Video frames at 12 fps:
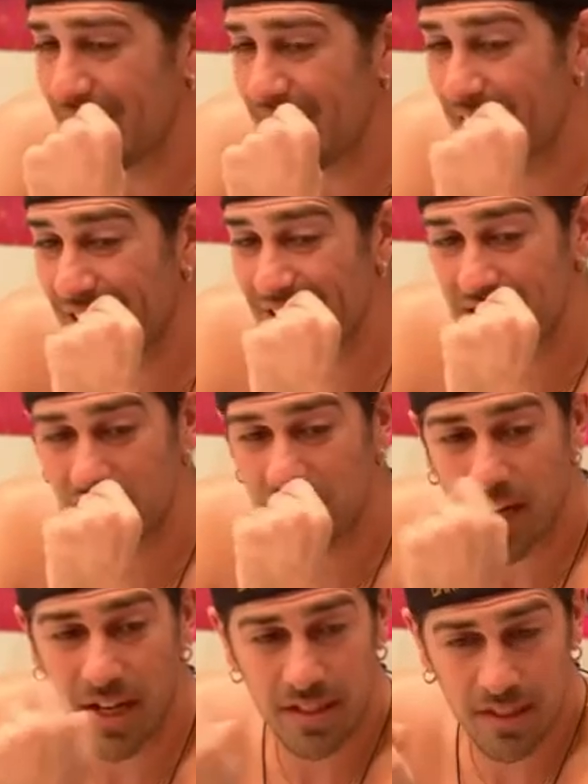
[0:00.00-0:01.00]
And she
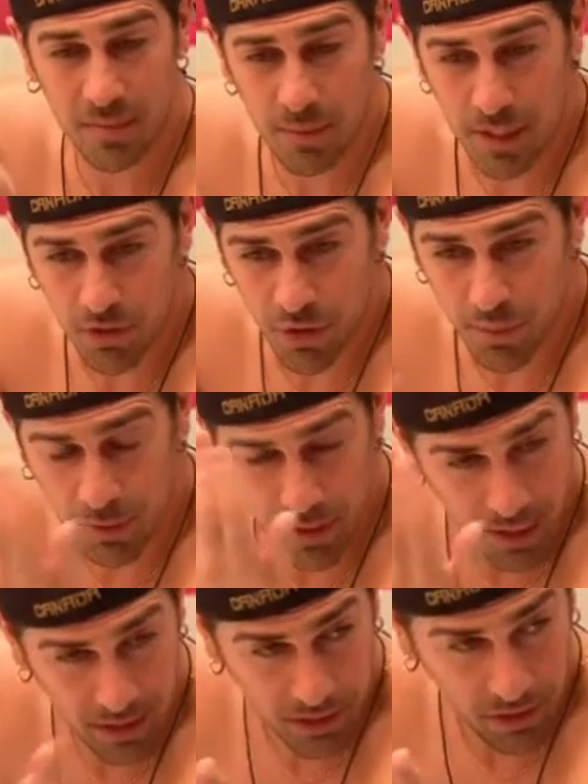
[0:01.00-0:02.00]
has Dimitri
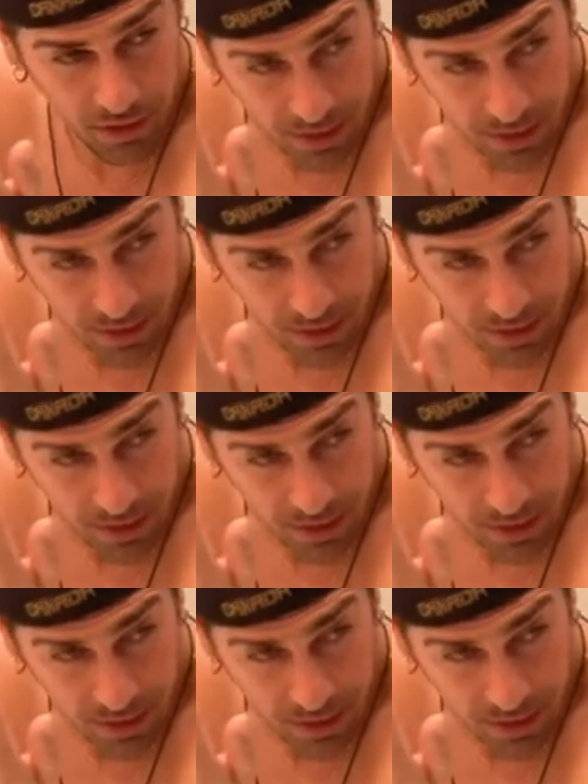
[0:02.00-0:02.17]
protecting her.